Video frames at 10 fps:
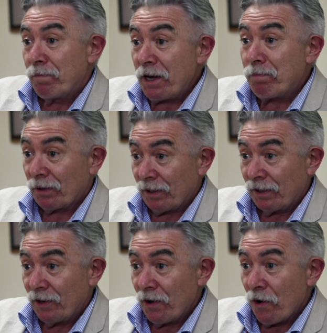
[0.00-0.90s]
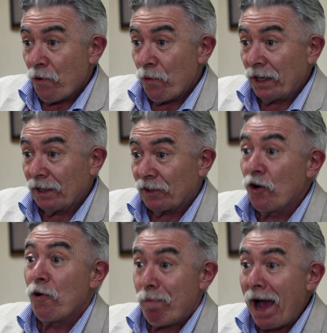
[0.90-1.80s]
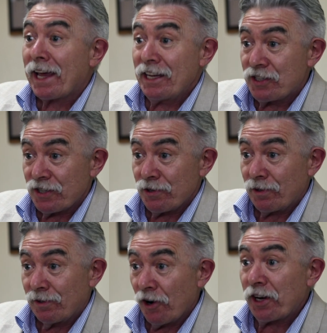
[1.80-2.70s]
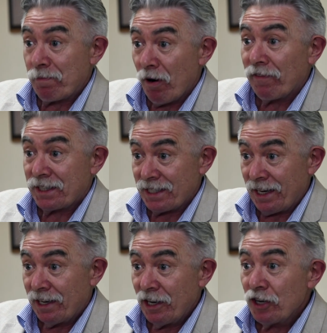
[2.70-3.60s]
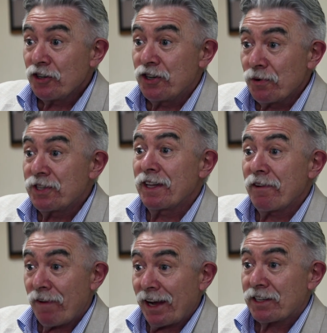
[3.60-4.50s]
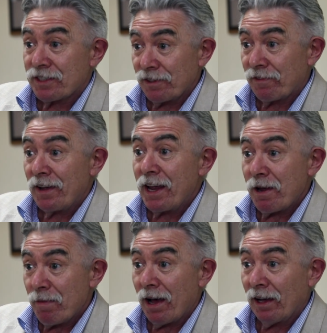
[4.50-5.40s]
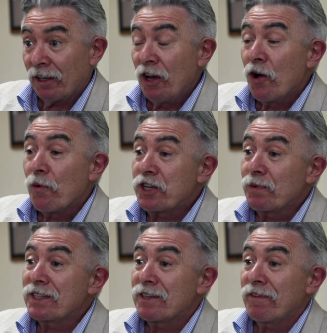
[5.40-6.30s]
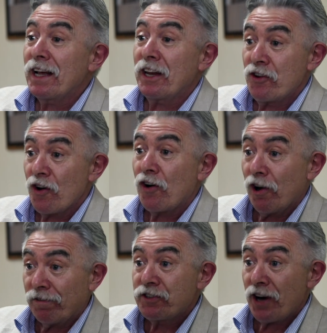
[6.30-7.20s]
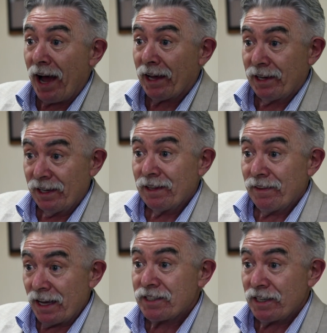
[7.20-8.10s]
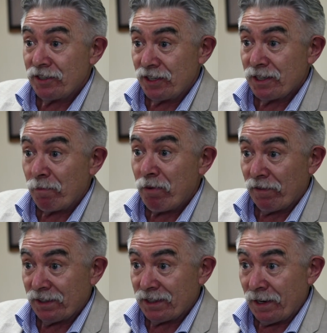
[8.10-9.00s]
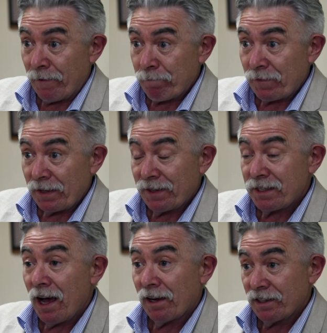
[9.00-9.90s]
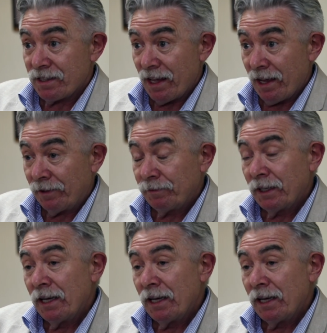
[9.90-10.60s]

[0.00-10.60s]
people will go back into chronic poverty due to the effects of AMR, which will severely knock off track the SDGs on poverty, the targets there.